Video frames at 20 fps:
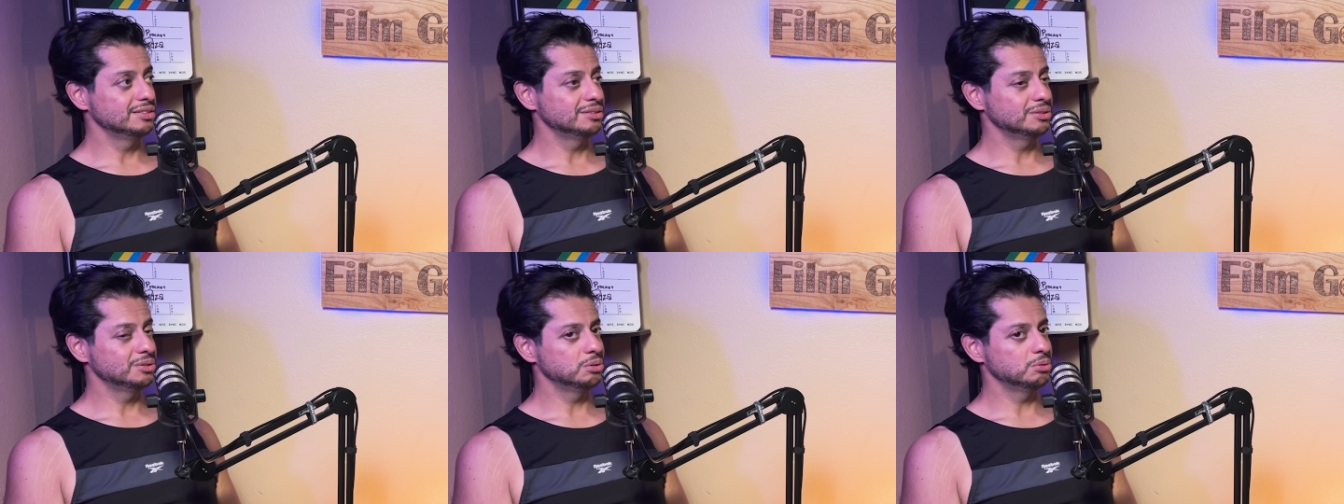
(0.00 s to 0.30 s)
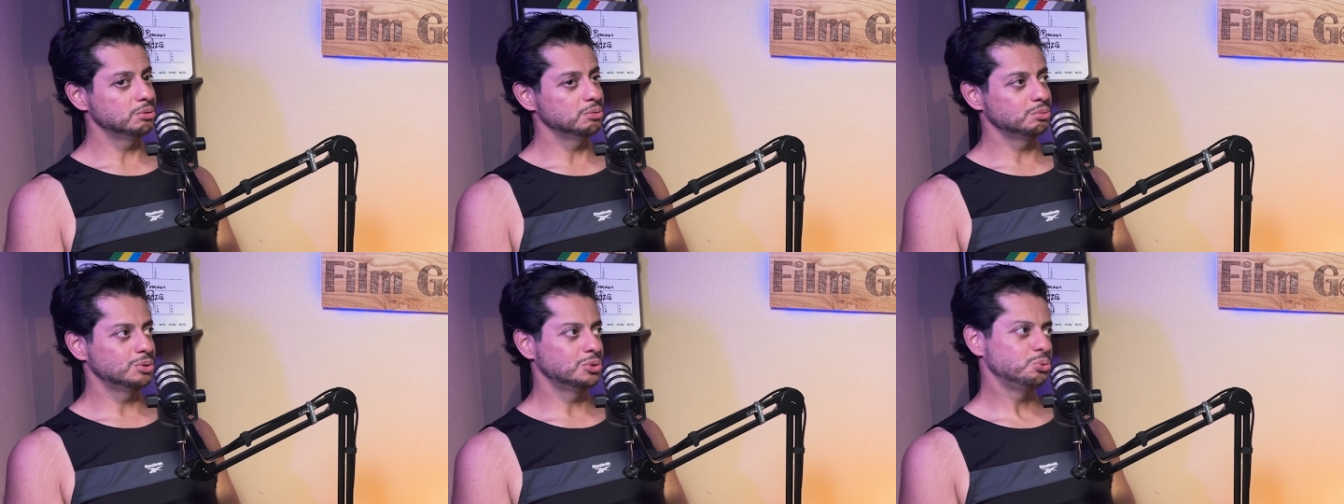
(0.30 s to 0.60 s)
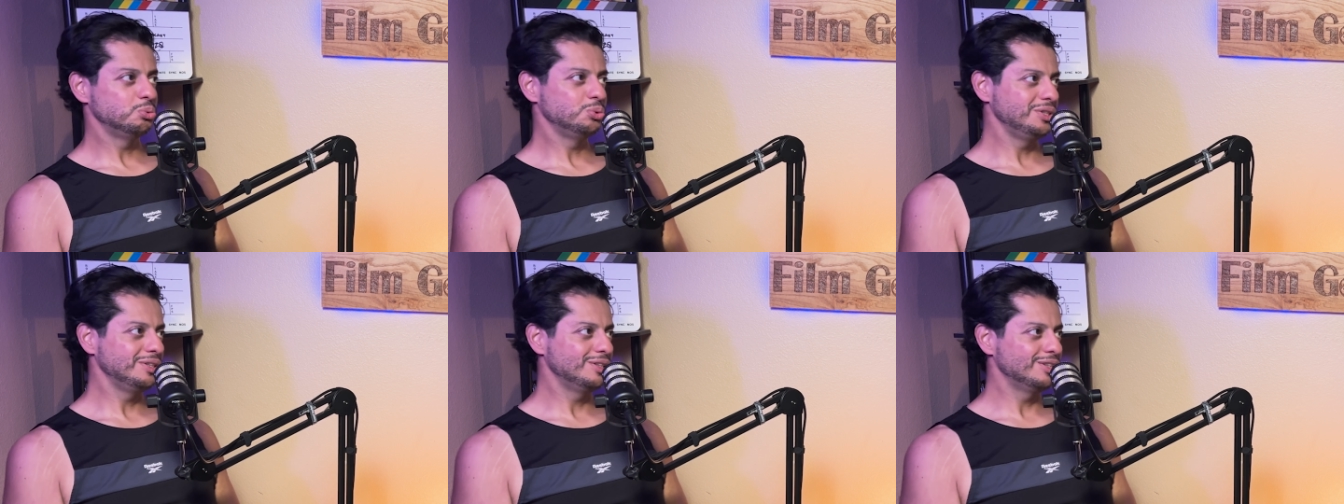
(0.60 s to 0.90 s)
or
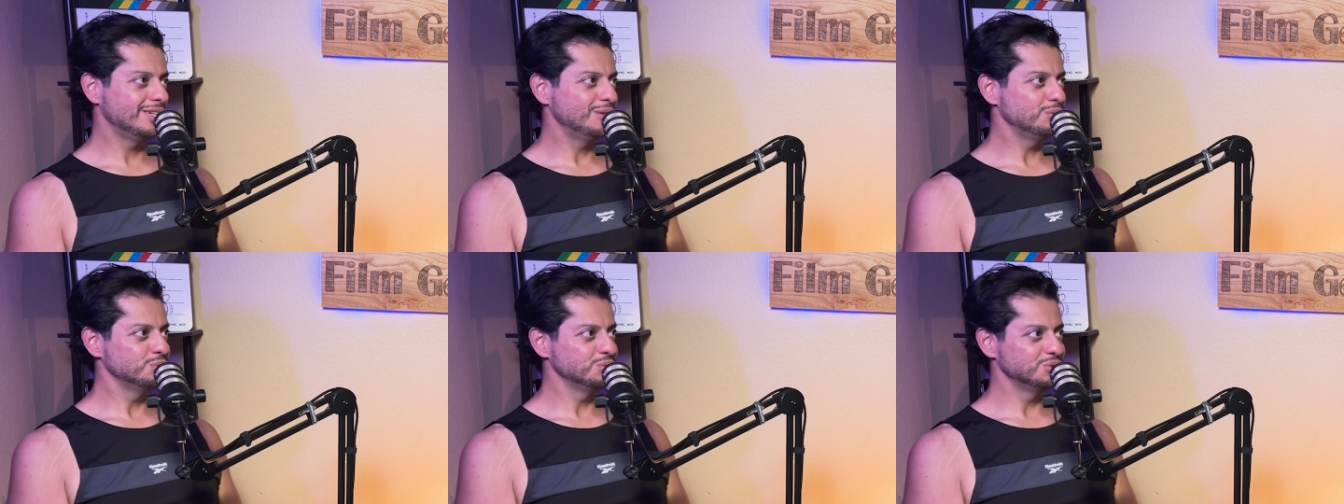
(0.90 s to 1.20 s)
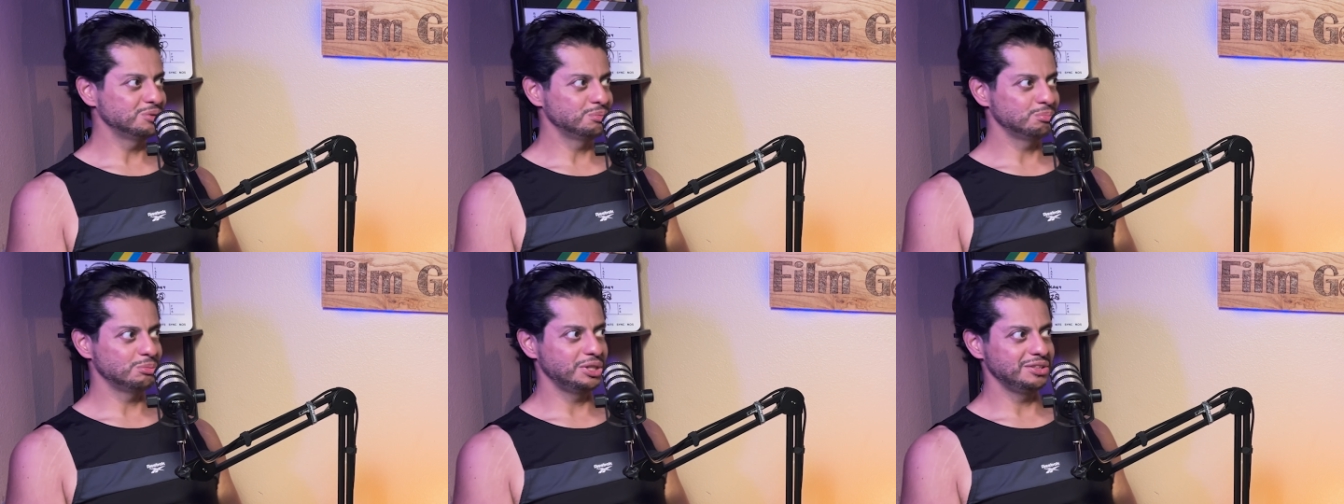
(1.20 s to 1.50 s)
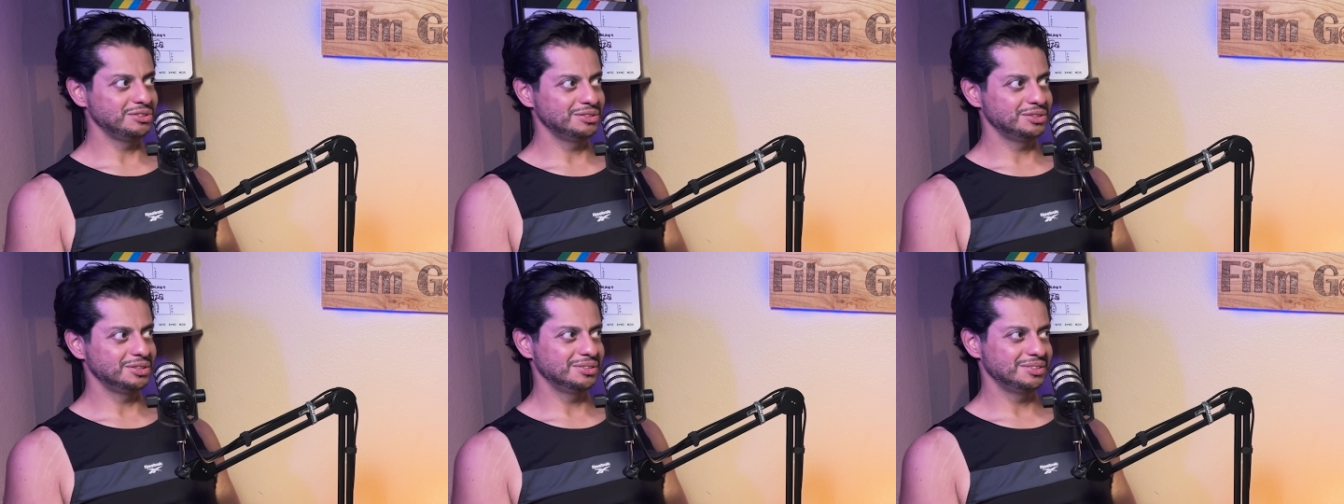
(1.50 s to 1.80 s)
what we thought was
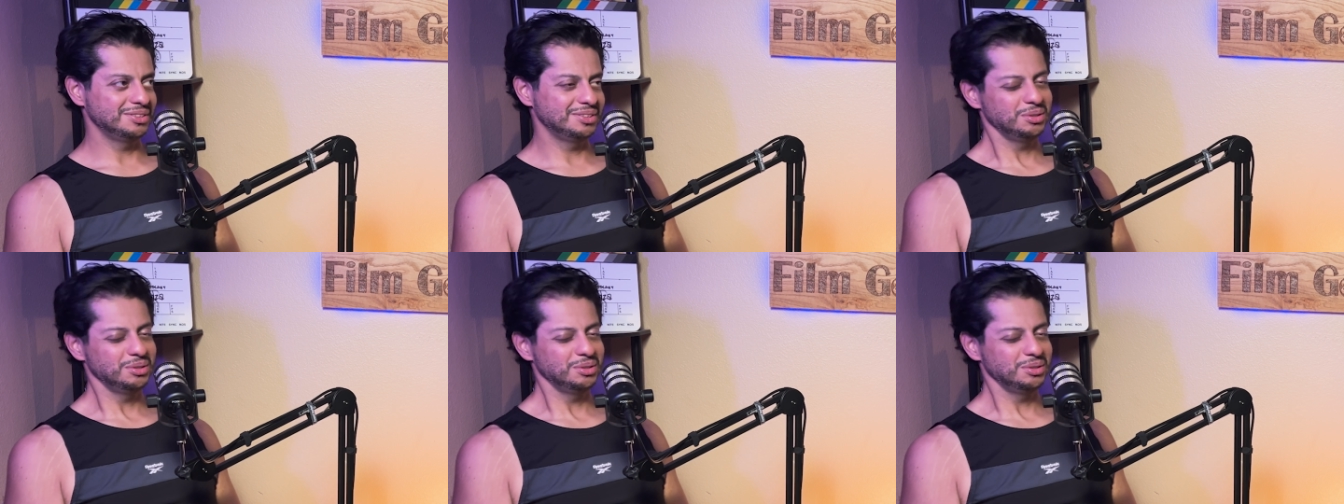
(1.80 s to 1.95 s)
Meisner.